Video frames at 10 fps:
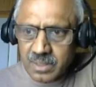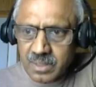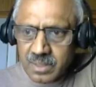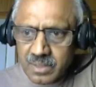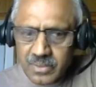
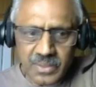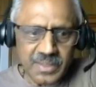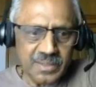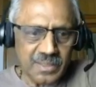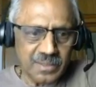recording.
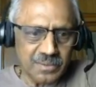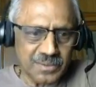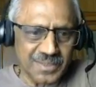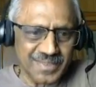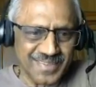Yeah, good.
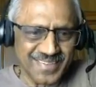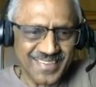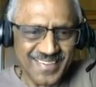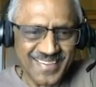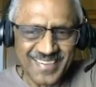
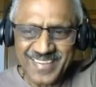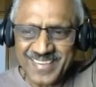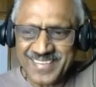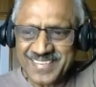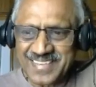
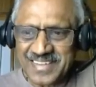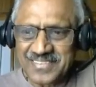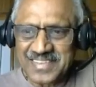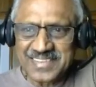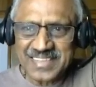
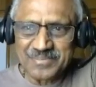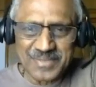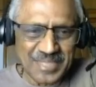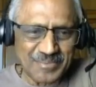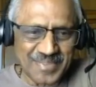Nowadays I'm
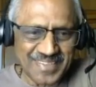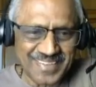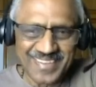becoming,